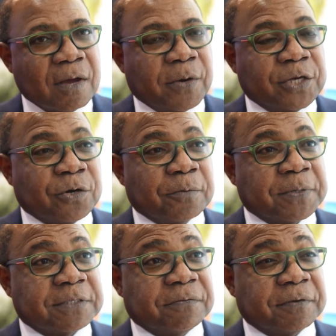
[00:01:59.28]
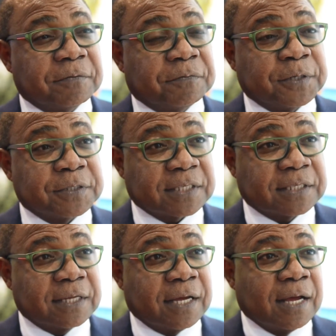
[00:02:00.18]
Well, Europe is first
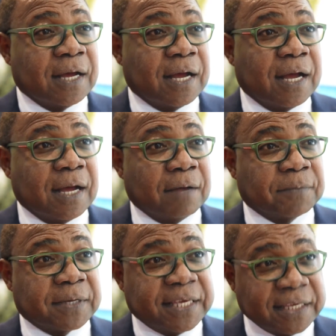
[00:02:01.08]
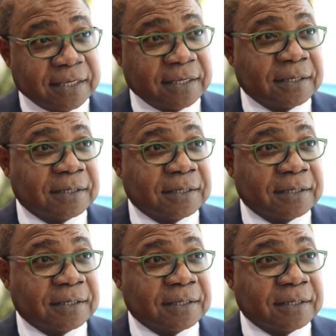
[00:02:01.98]
a key